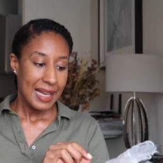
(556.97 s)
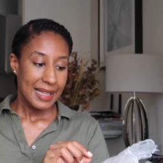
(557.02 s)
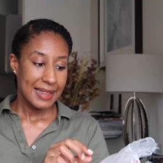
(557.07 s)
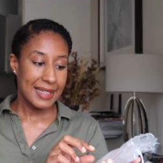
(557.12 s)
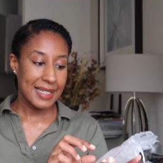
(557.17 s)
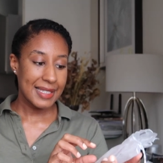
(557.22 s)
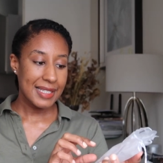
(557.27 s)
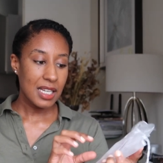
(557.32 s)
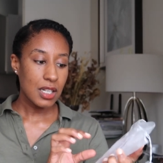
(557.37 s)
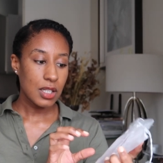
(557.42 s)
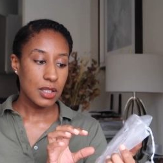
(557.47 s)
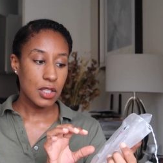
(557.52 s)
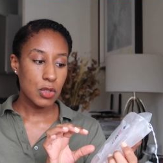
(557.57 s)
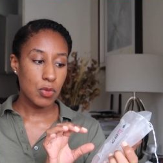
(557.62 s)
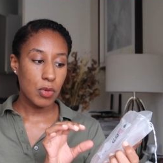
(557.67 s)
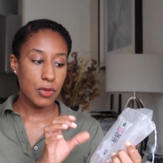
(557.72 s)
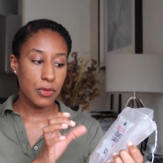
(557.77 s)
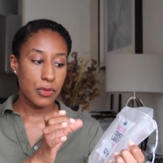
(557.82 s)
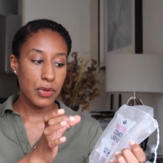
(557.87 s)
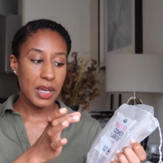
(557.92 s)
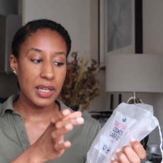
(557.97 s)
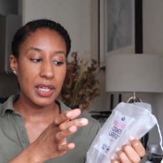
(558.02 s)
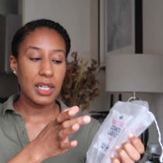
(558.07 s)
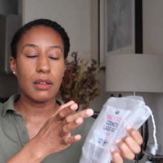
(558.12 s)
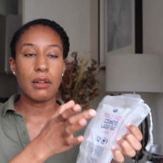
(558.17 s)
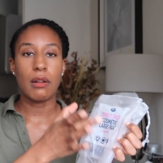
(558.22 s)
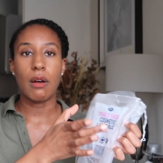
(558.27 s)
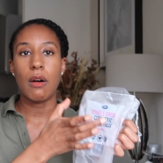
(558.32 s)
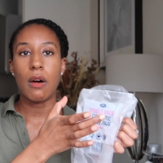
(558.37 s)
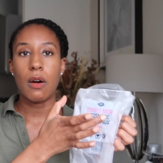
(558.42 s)
These were very
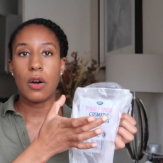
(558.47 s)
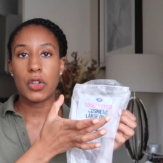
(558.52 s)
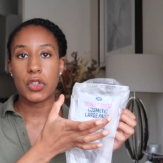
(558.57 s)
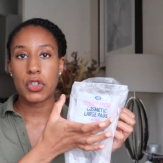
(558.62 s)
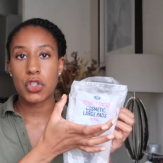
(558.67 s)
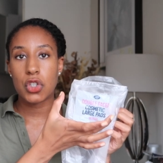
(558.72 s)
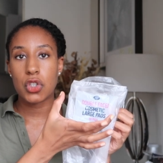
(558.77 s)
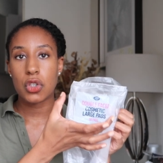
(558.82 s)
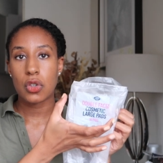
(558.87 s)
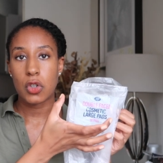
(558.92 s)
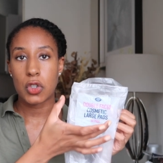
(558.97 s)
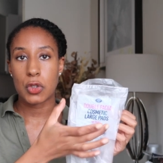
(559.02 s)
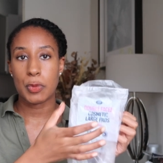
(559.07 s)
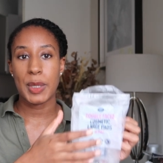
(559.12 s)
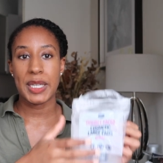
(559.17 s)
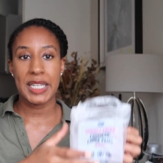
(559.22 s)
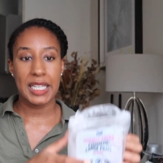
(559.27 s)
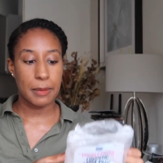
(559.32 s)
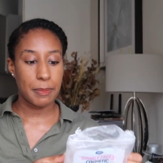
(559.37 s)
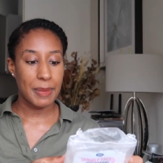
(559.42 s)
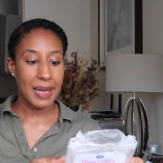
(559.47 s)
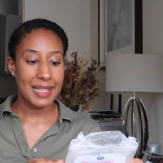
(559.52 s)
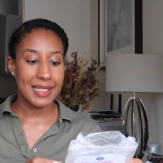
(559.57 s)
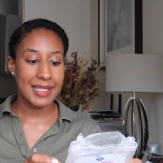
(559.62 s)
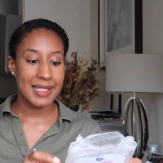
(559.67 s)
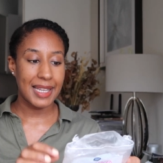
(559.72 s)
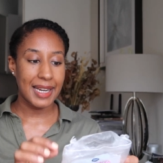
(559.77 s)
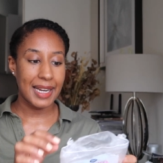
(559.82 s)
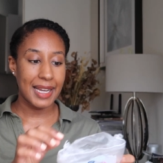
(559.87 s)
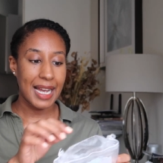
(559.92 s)
large cosmetic
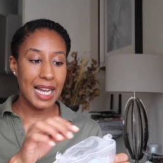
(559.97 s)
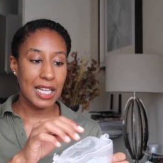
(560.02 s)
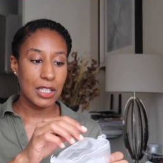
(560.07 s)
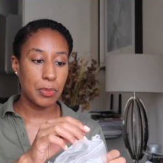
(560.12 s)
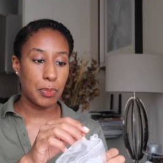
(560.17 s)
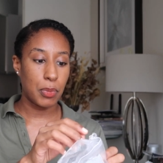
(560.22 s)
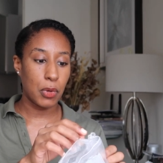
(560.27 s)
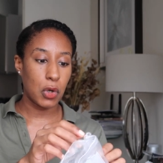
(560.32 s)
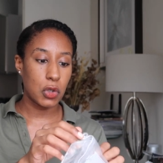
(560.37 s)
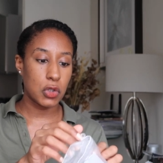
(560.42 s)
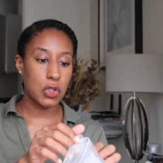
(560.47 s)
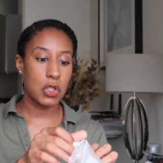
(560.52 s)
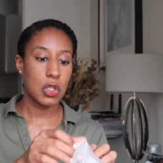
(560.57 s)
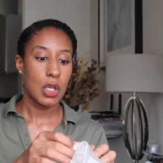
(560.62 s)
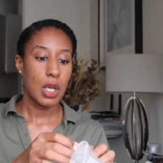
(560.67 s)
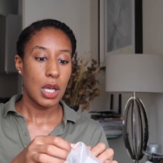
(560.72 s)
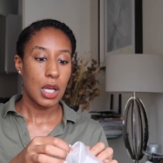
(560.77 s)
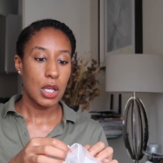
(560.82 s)
pads that I had bought